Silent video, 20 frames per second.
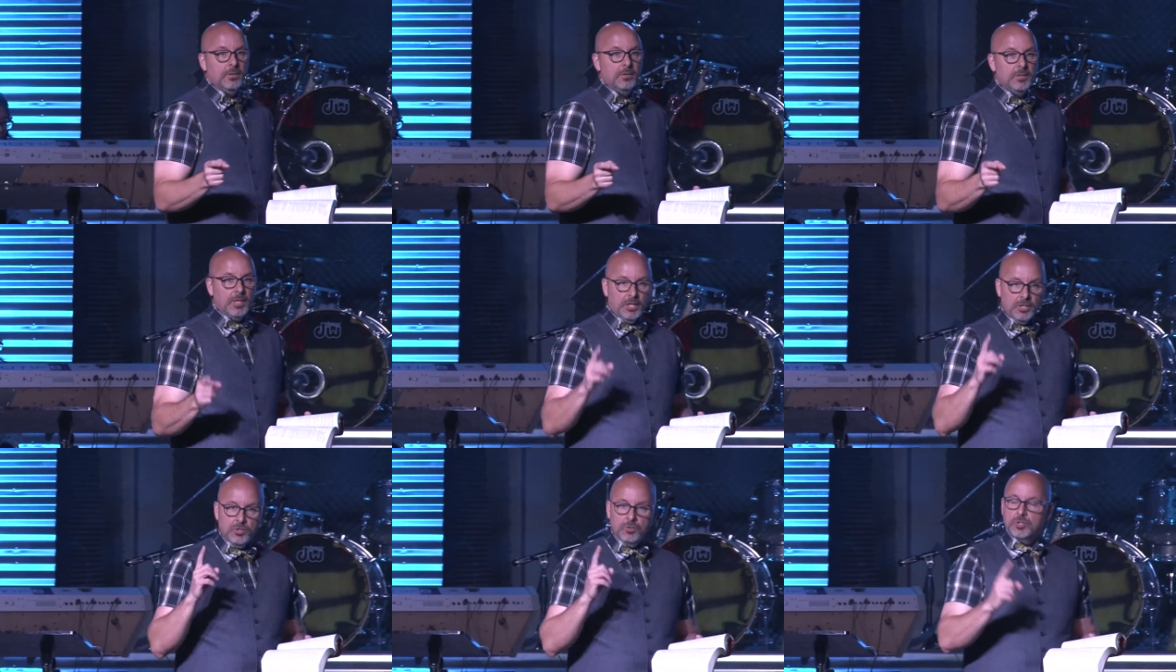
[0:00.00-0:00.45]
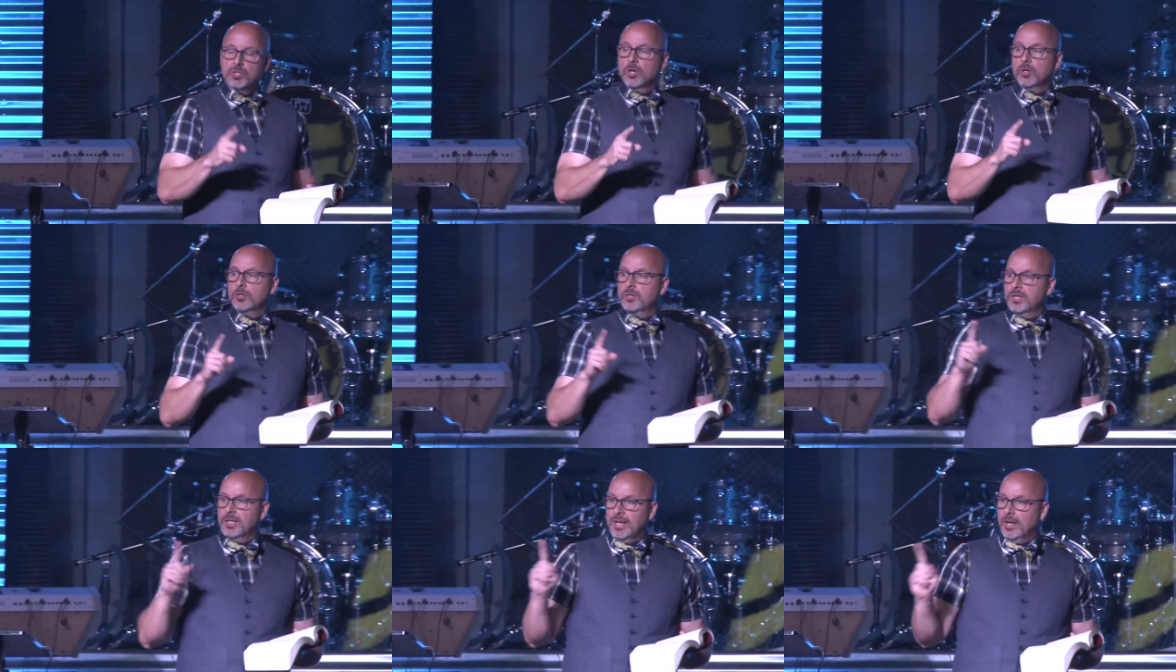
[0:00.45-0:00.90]
That you
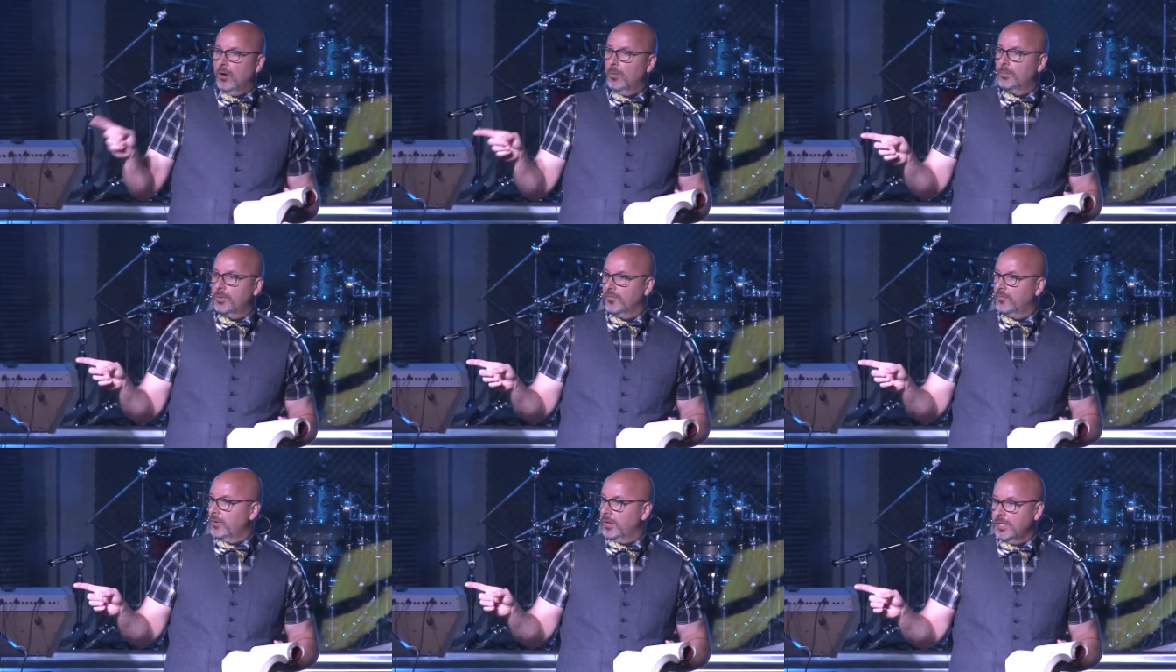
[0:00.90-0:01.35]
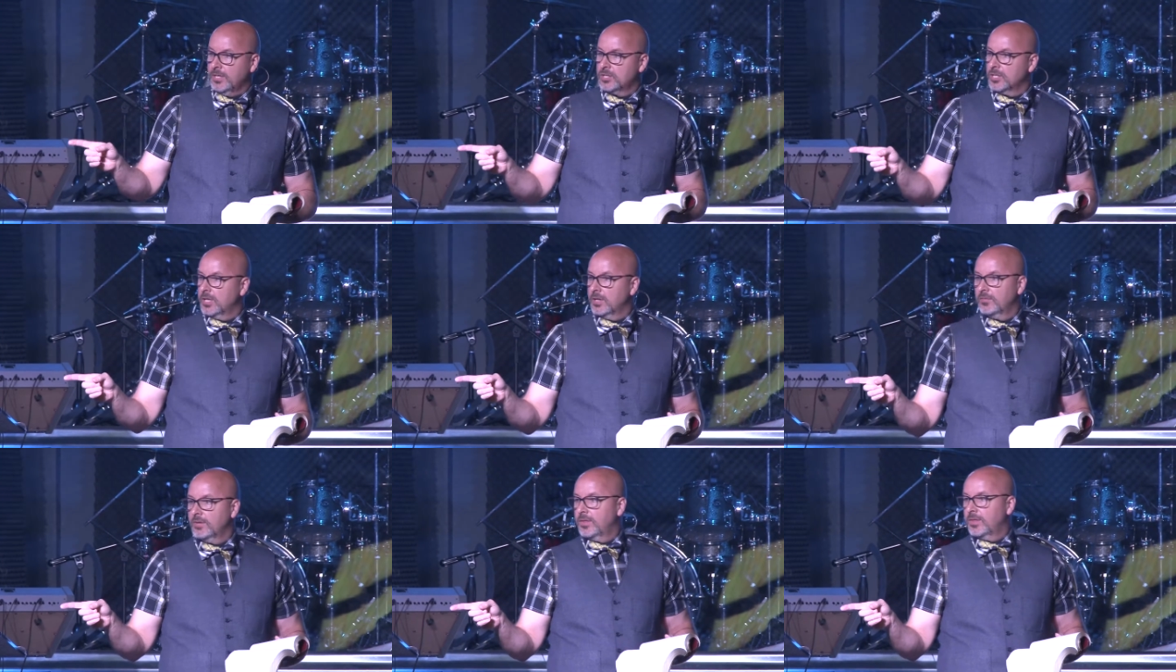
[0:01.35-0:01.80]
turn to the helper for each
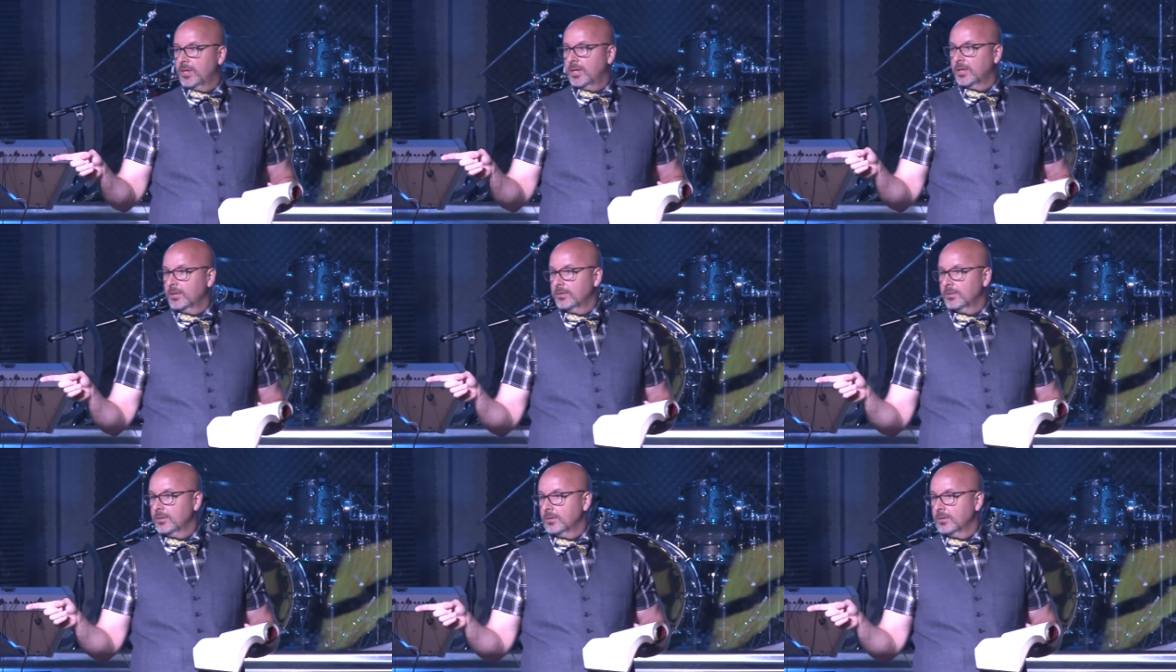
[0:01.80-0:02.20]
and everything